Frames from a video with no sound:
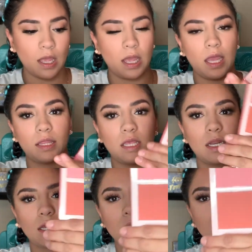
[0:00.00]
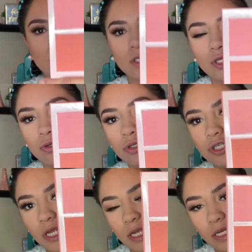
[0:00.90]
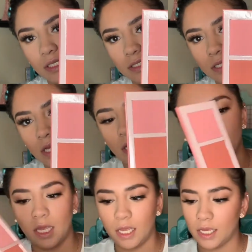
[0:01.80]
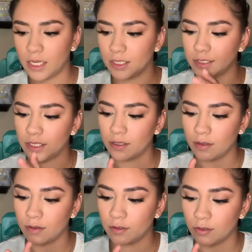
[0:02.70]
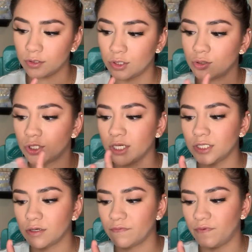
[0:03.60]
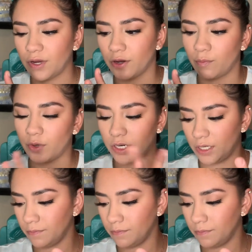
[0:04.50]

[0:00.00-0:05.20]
and then it comes with 2 shades, and those 2 shades are very pretty.